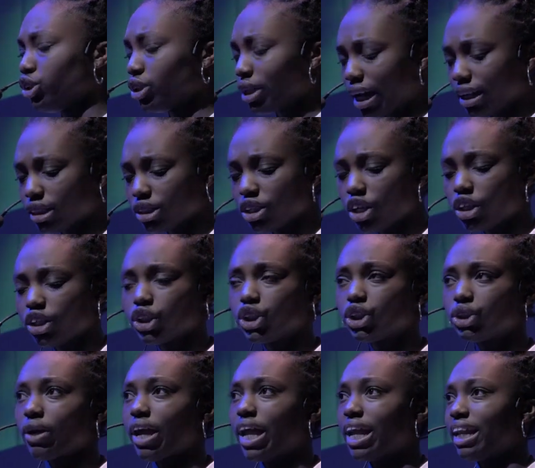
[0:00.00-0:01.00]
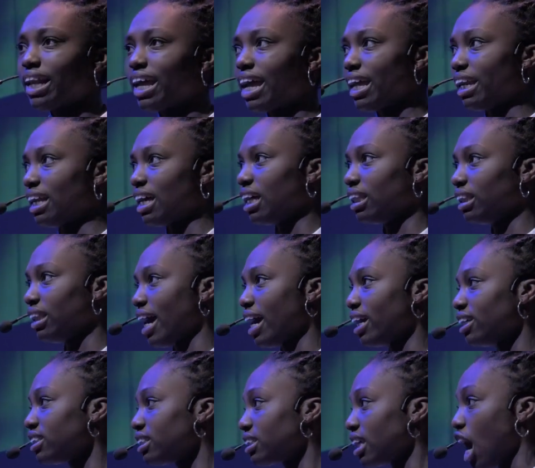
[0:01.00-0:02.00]
gets on the train and
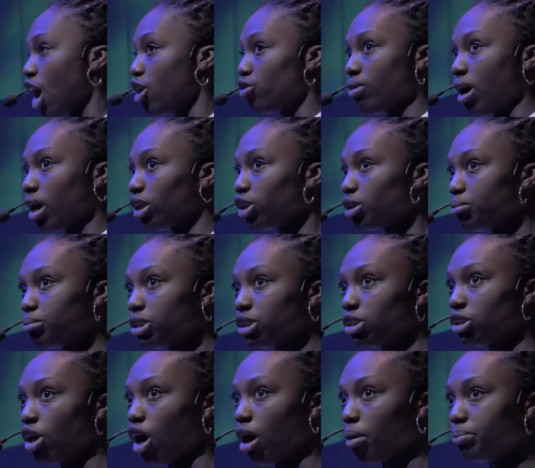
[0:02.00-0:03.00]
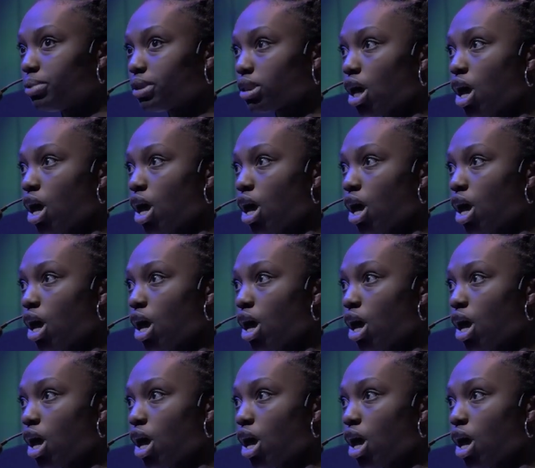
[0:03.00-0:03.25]
alights at random stops.